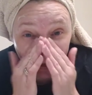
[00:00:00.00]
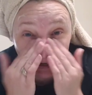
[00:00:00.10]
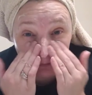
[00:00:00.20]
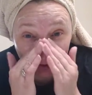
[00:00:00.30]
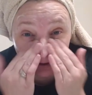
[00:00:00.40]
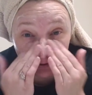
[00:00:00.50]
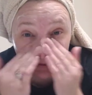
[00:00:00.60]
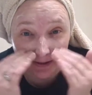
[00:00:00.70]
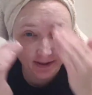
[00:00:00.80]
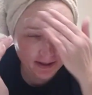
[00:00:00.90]

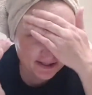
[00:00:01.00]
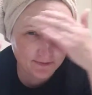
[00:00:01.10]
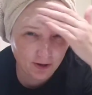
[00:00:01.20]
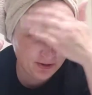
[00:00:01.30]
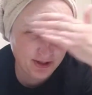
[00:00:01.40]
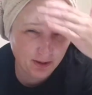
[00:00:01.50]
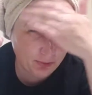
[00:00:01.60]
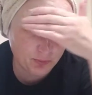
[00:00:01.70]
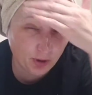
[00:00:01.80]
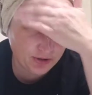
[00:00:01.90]
exfoliant
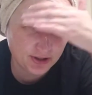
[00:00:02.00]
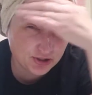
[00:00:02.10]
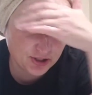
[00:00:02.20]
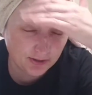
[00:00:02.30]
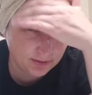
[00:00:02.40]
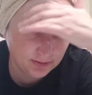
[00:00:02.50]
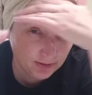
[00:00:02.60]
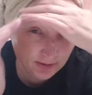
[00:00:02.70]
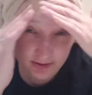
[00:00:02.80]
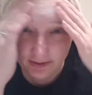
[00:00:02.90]
with walnut shell.
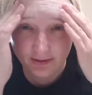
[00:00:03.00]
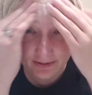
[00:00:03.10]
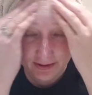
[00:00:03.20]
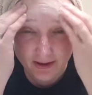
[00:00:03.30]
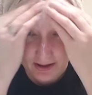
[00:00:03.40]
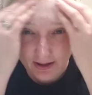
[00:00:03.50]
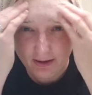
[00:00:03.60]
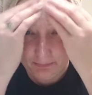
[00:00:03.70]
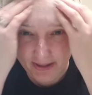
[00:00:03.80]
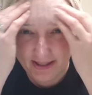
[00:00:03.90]

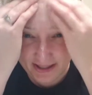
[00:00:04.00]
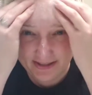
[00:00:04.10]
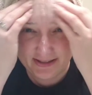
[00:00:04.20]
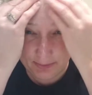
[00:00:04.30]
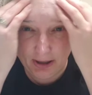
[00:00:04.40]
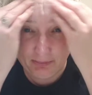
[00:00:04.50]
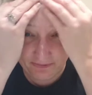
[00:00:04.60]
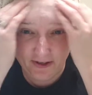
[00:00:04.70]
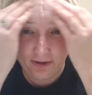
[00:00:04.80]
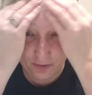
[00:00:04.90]
Because the
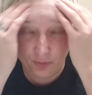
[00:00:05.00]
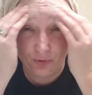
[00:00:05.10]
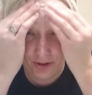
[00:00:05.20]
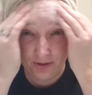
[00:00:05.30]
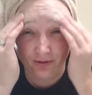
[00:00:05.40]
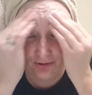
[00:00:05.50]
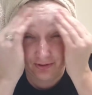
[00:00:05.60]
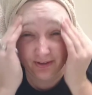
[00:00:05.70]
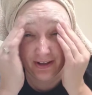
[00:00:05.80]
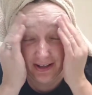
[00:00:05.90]
Pomifera
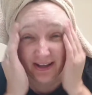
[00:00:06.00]
oil